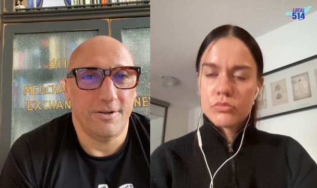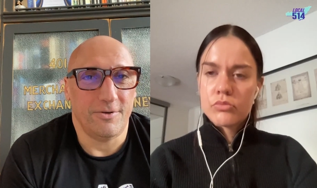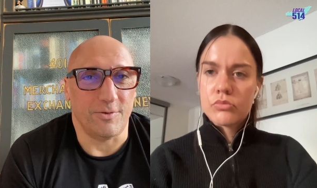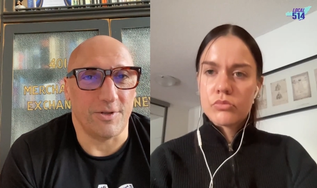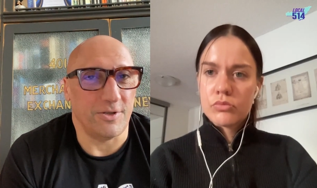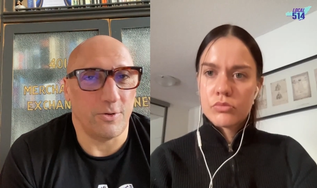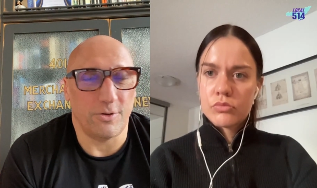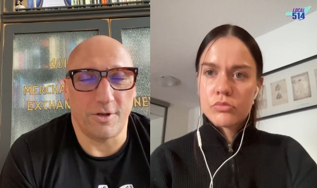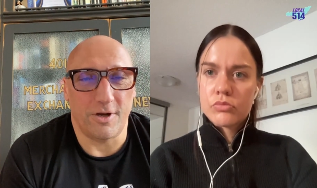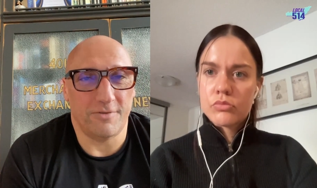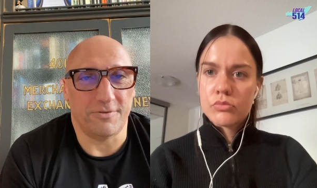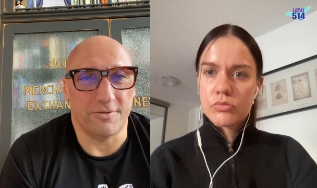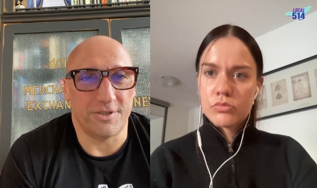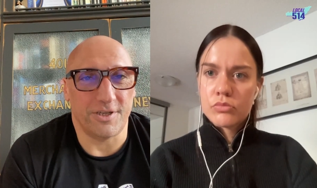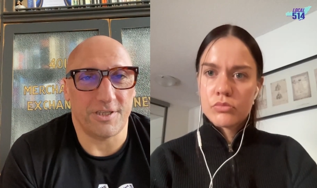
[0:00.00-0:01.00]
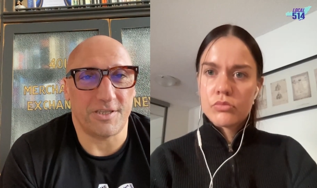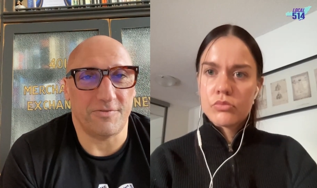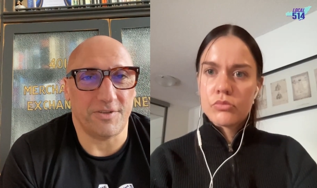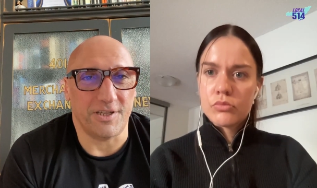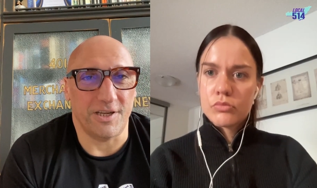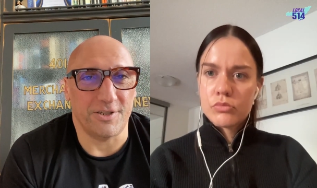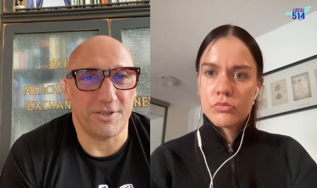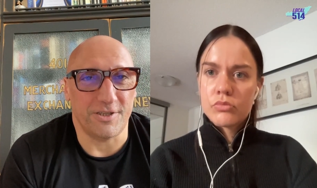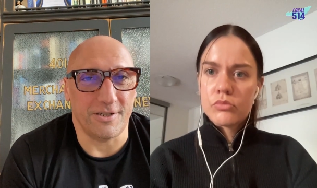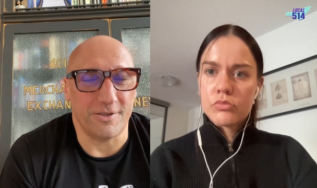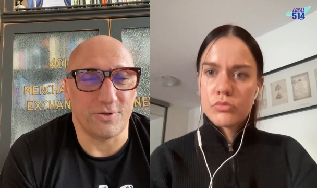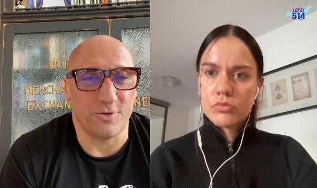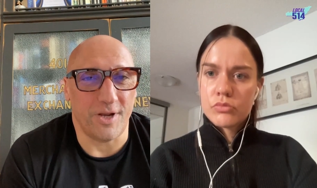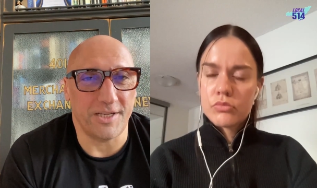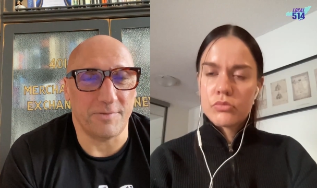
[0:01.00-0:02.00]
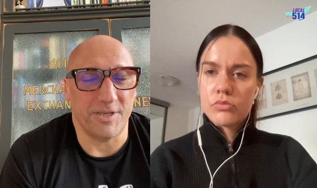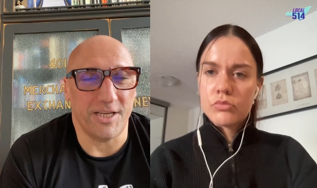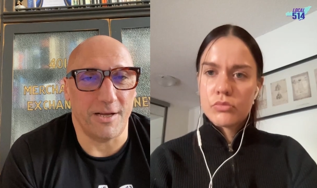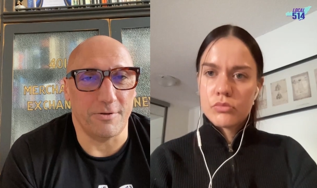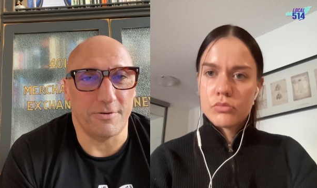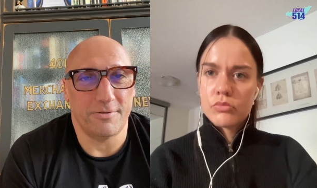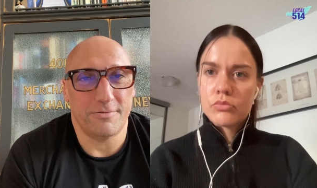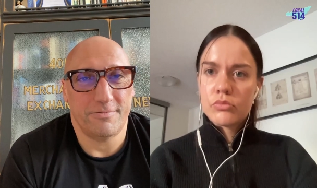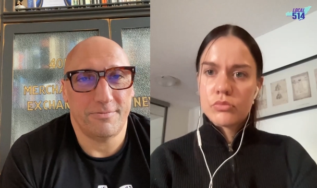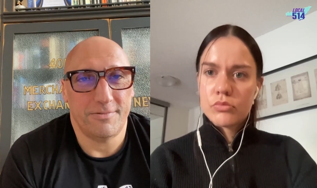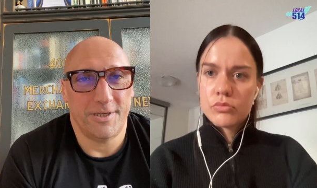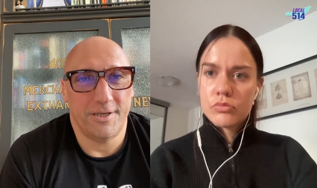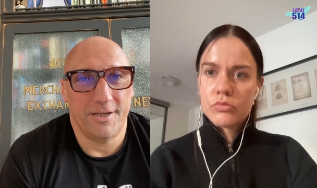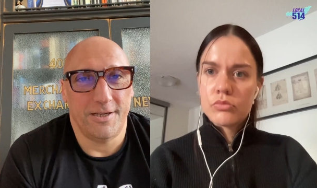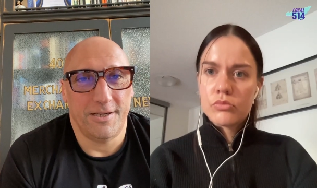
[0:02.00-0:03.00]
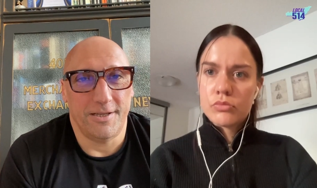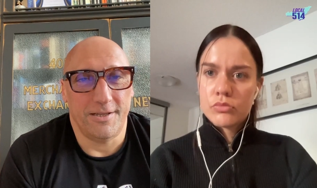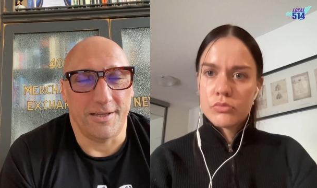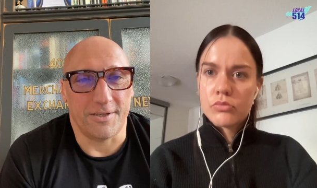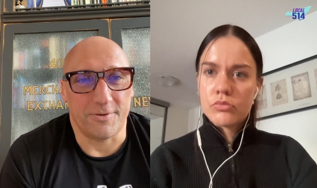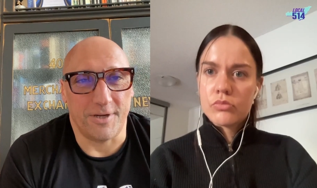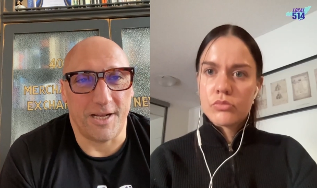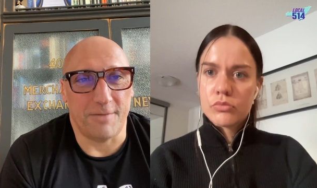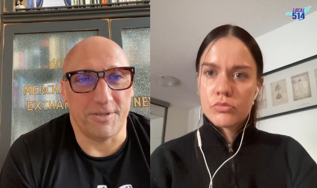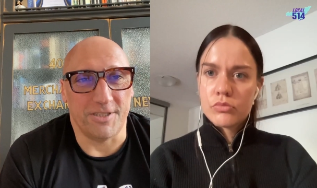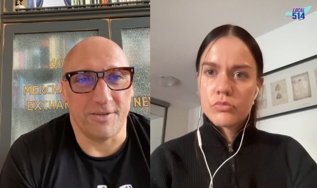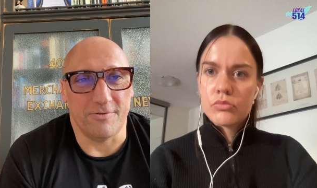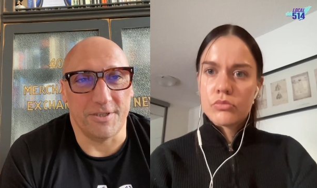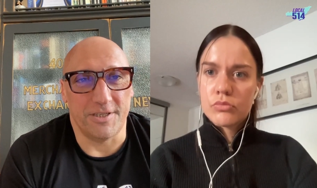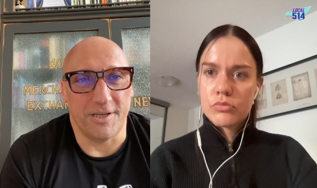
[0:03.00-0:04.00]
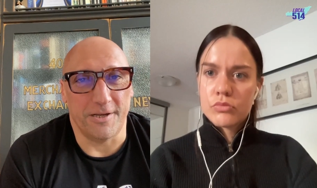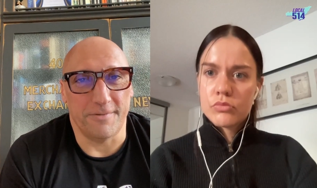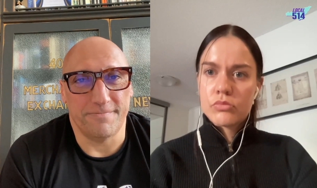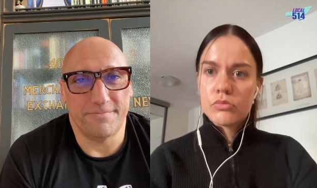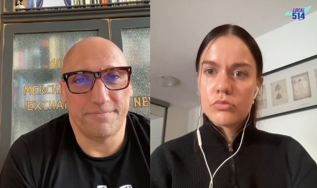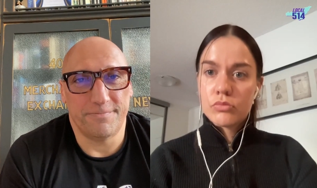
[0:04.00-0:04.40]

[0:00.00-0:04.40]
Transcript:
Speaker 1: with no lawful justification, and drag me out. That's what happens every time.